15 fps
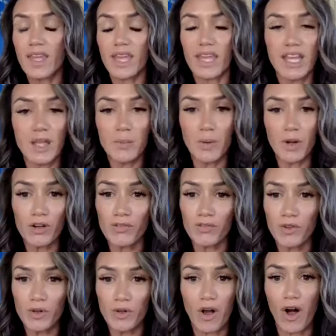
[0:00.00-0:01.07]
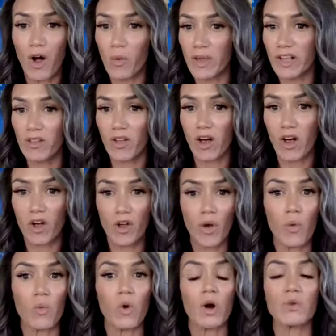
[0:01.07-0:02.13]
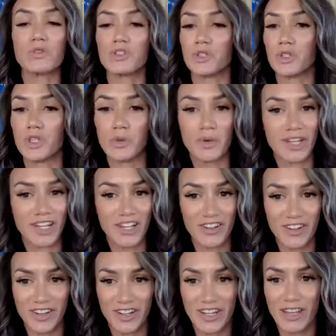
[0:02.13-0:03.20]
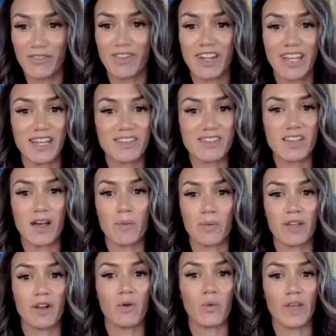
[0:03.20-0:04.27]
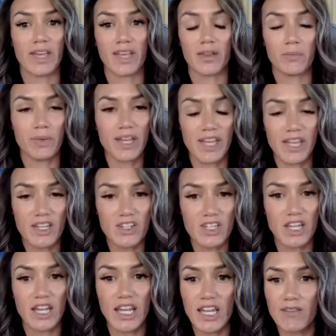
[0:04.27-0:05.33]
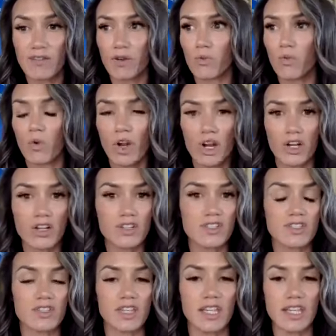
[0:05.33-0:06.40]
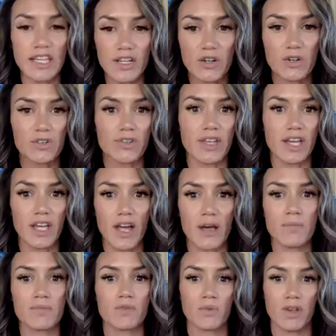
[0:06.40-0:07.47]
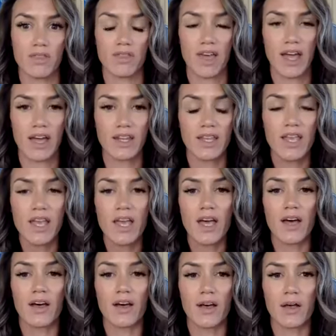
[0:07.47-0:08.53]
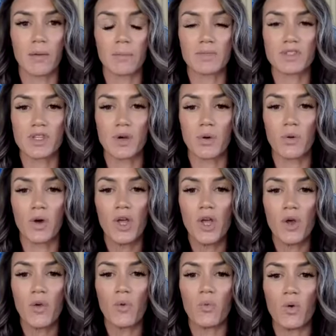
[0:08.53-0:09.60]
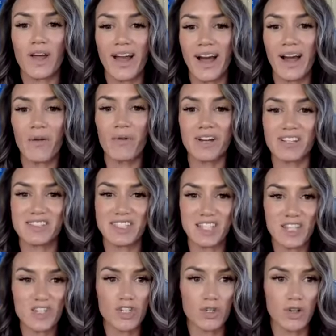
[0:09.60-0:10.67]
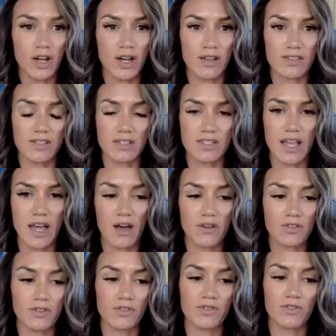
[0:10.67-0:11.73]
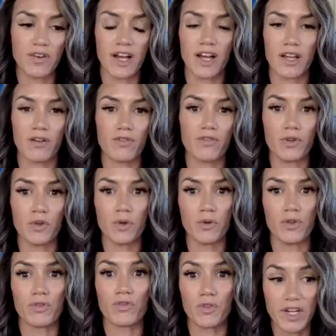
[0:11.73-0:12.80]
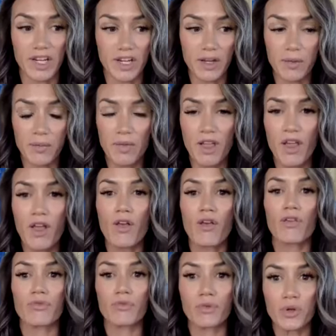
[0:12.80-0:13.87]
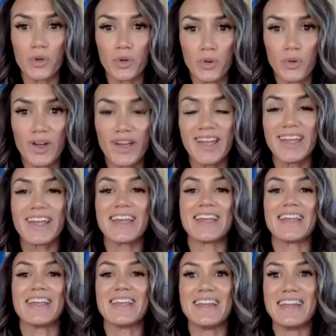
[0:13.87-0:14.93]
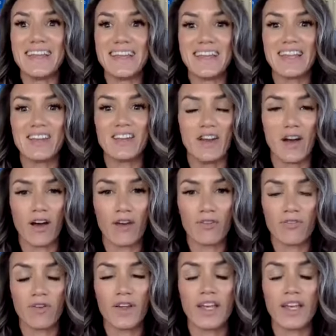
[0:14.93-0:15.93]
Eating bird food all week long won't do you any good if it ends up in a weekend binge, and even worse, the guilt that comes with that. So what I want to teach you guys is how to find food freedom through eating enough,